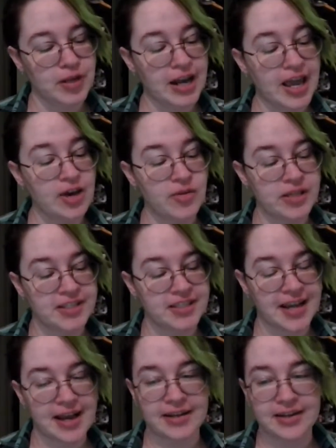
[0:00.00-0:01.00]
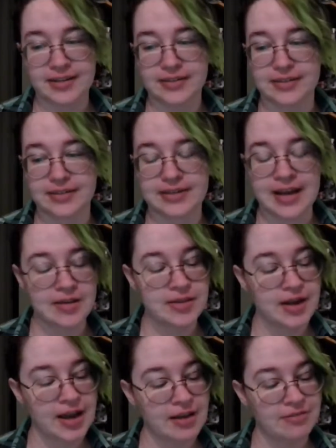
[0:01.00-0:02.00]
But Eowyn said, now
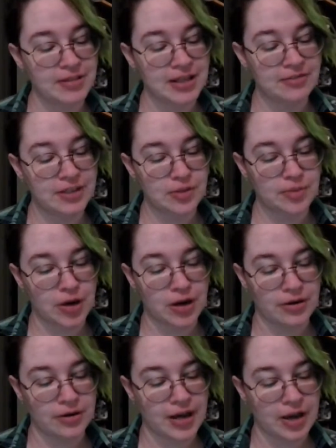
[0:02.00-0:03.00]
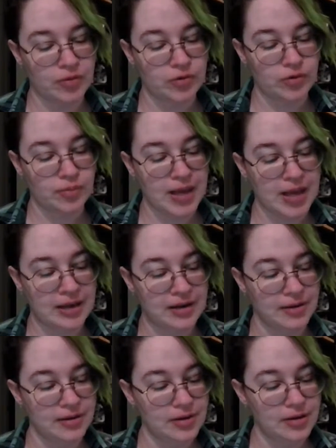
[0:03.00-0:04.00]
that I have leave to depart, I would
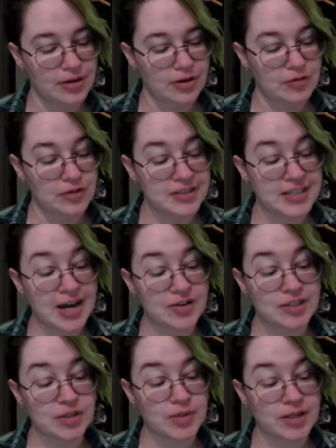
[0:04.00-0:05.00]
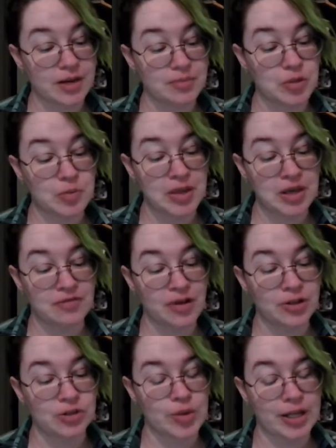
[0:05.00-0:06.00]
remain, for this house has become to me of
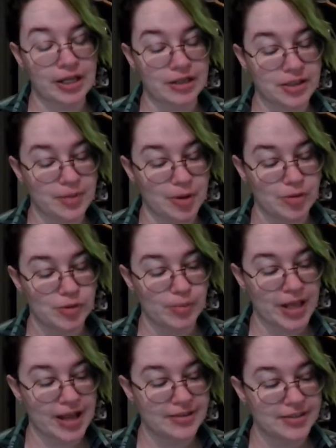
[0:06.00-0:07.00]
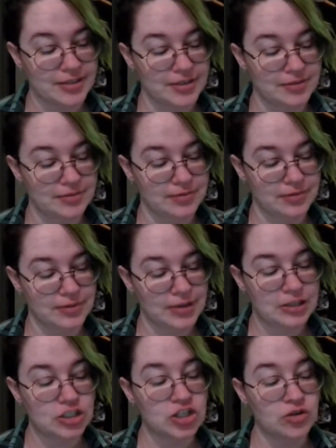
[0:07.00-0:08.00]
all dwellings the most blessed.
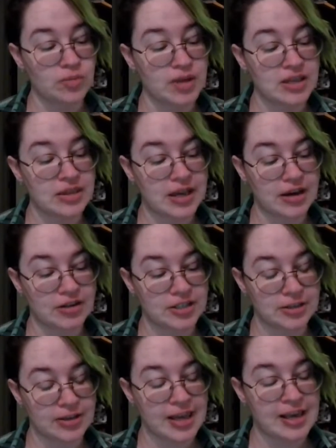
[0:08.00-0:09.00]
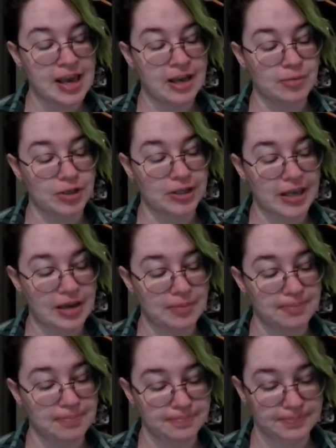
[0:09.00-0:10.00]
And she remained there until King Eomer
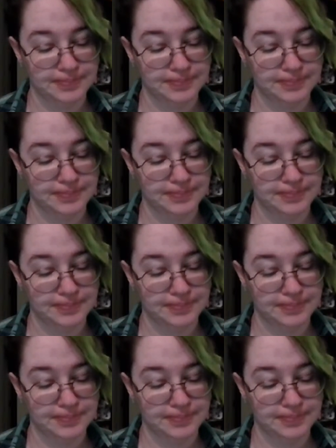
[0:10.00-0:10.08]
came.